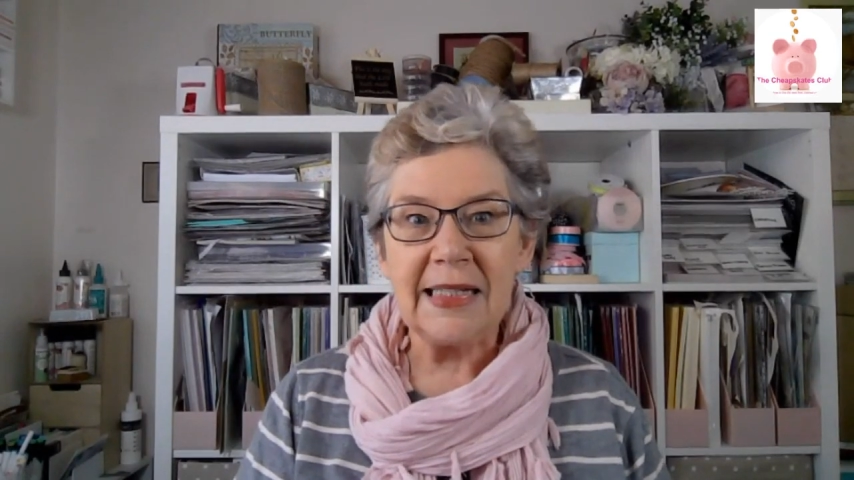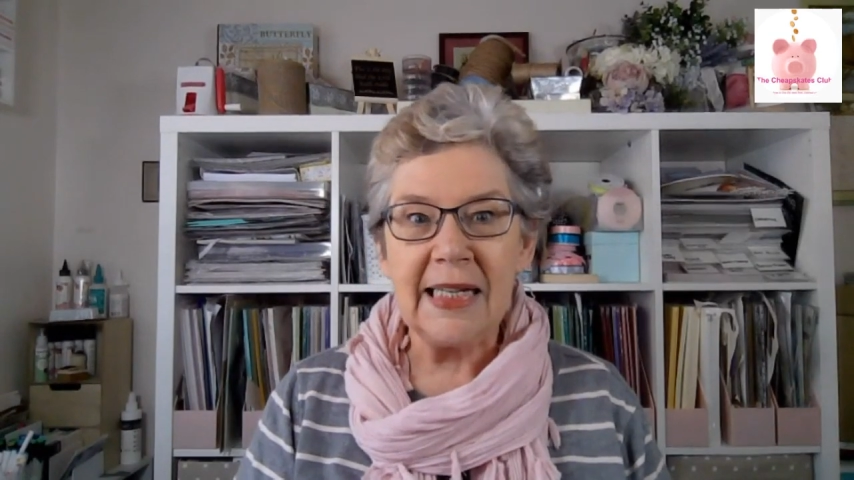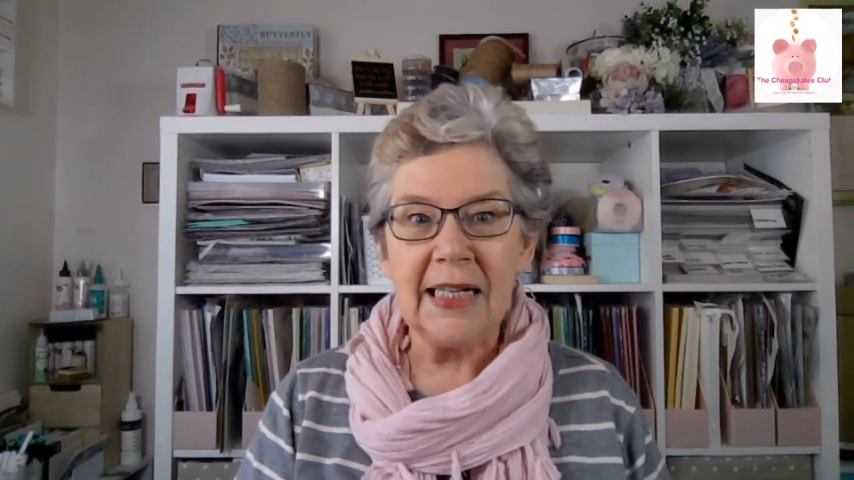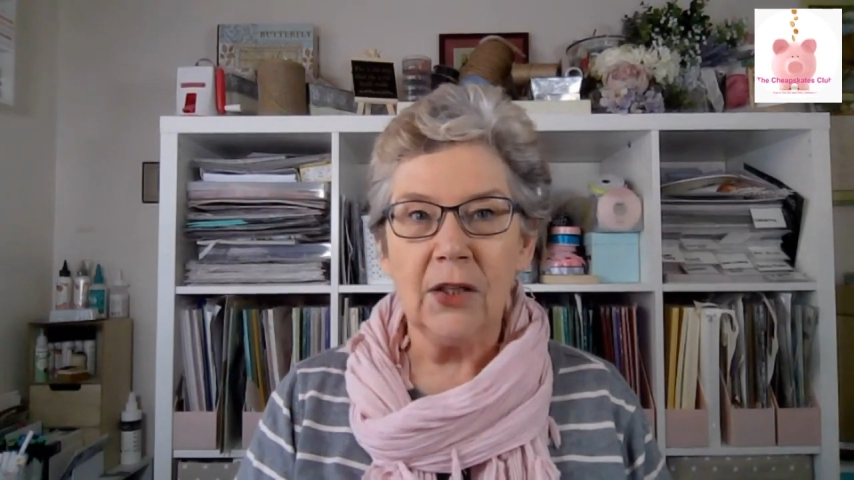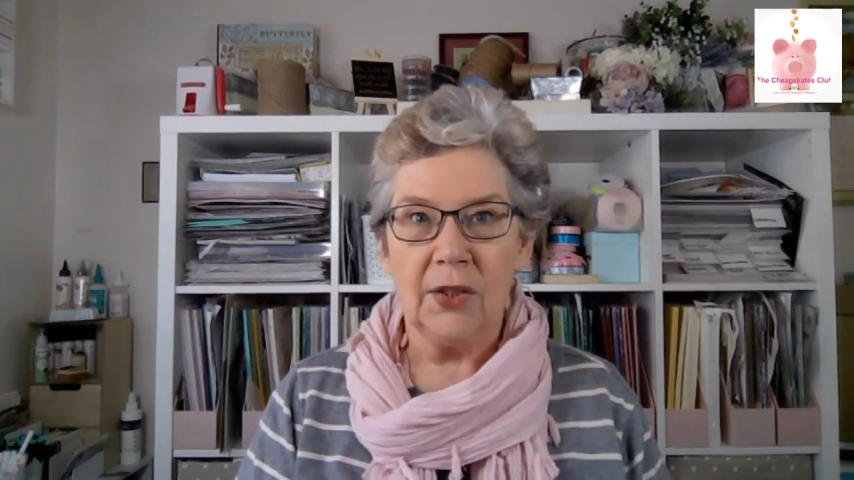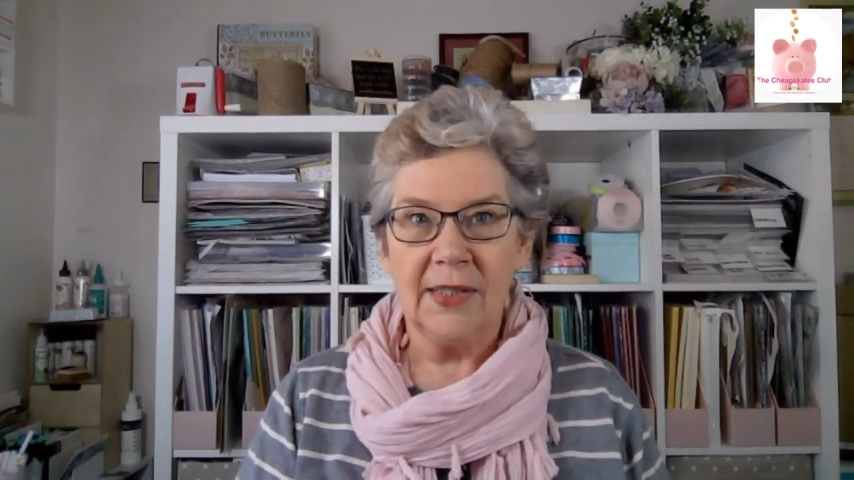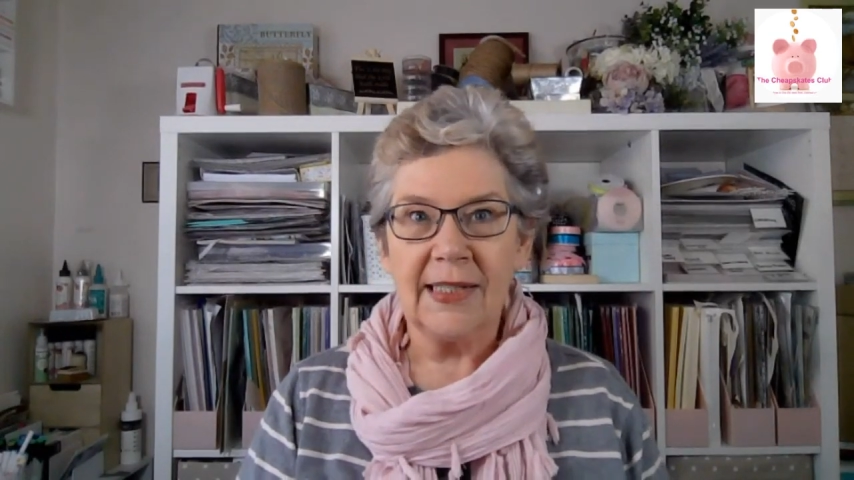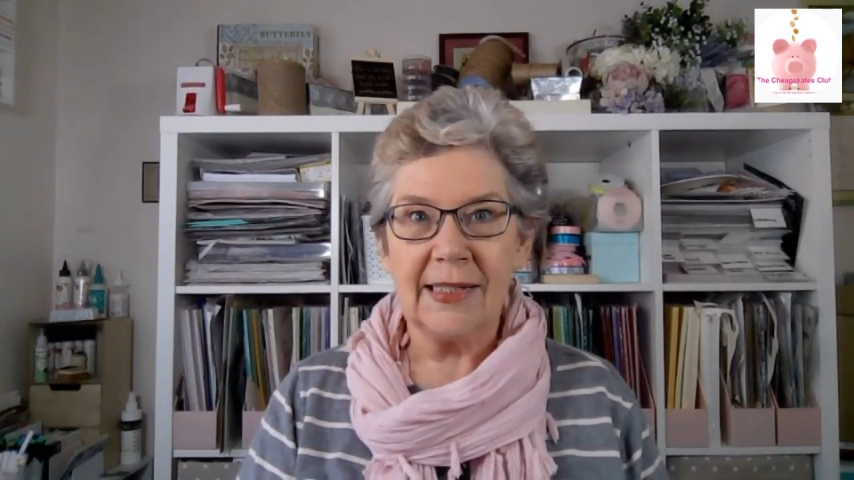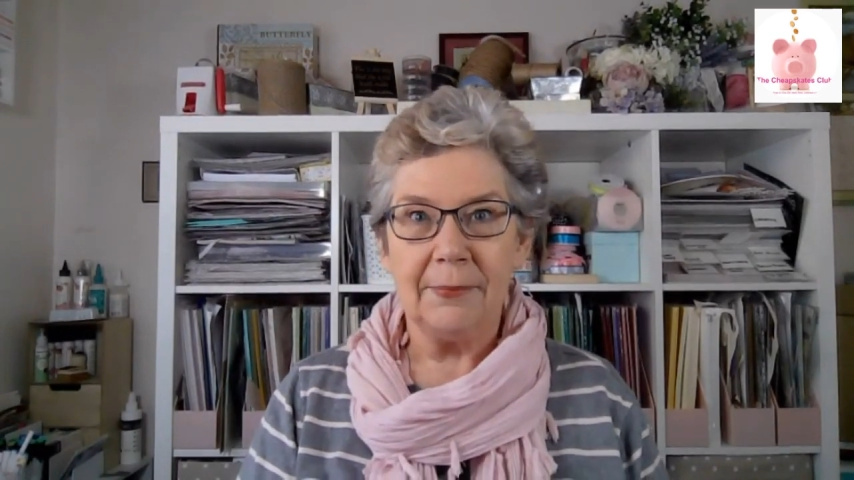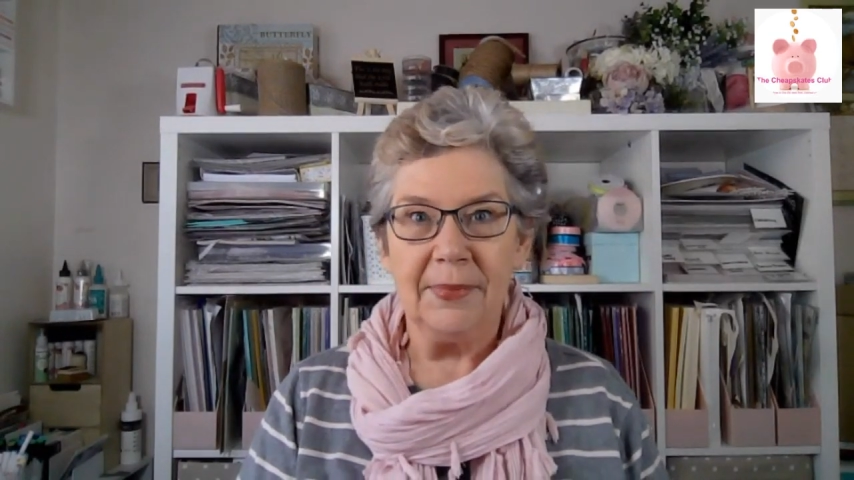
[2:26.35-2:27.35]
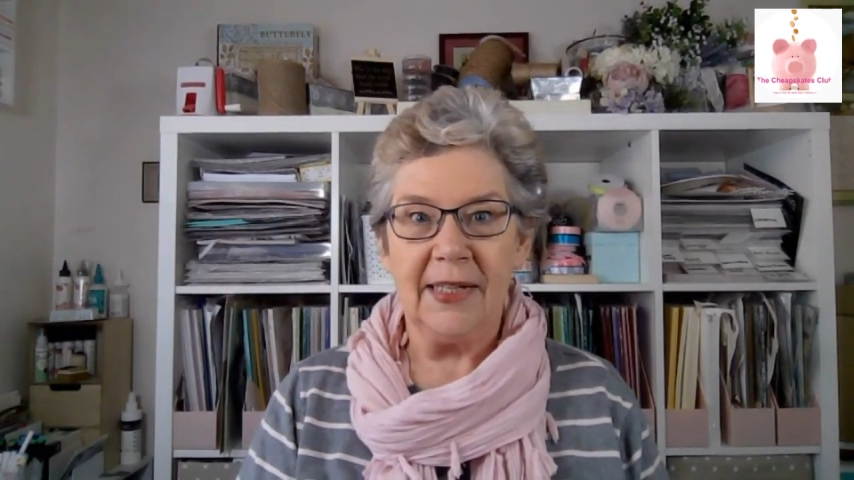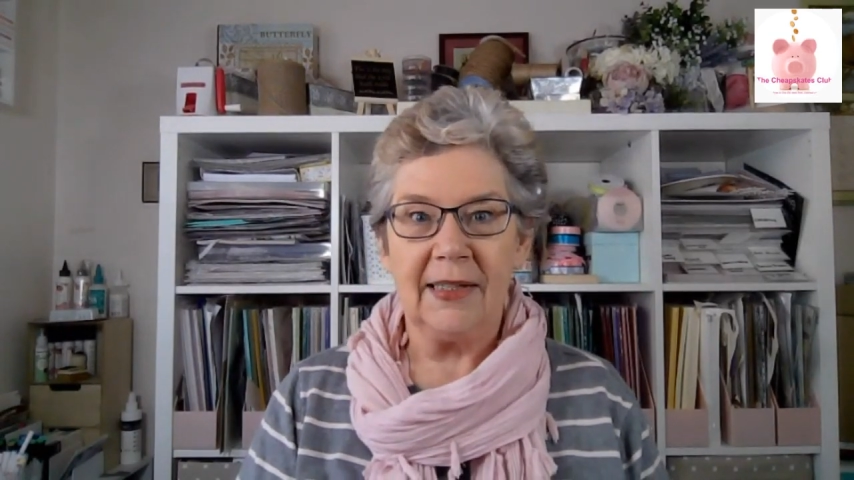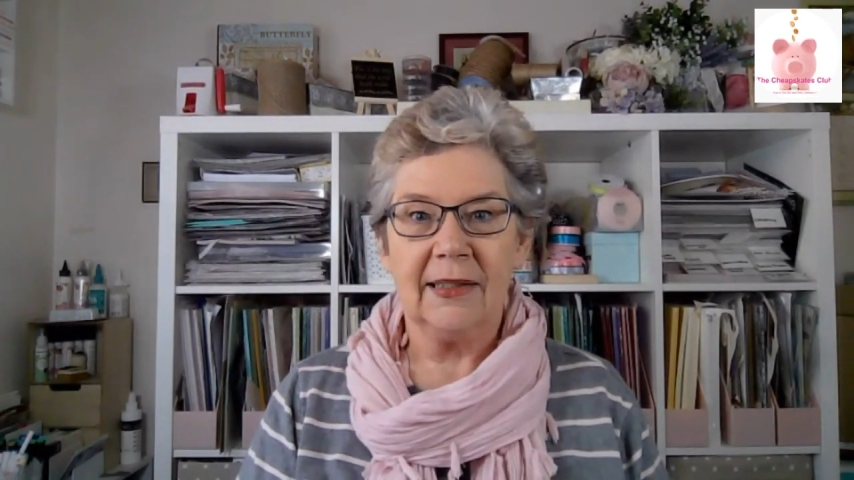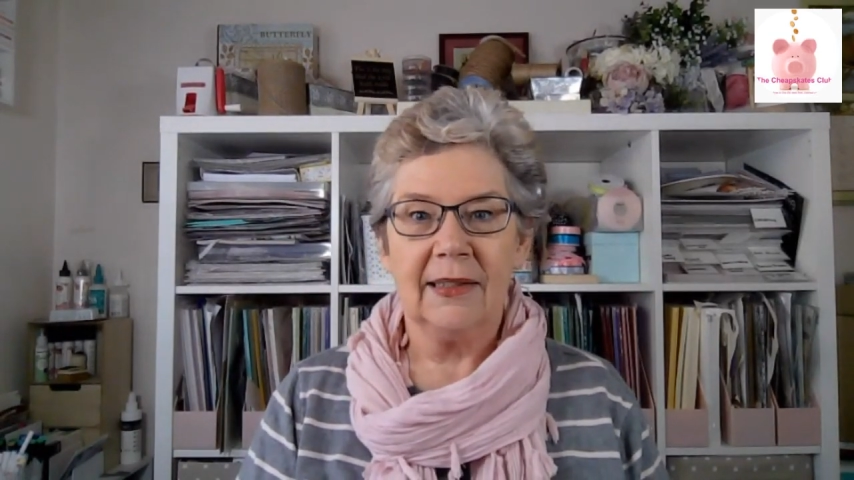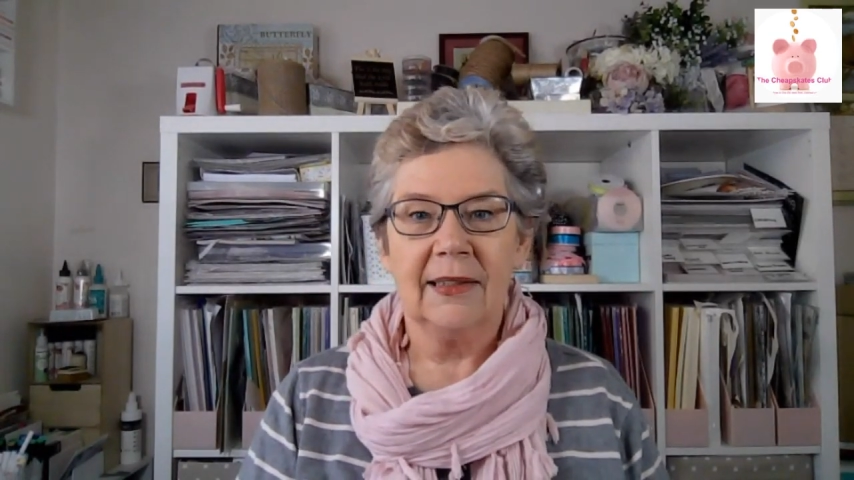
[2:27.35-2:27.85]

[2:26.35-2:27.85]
deal on something?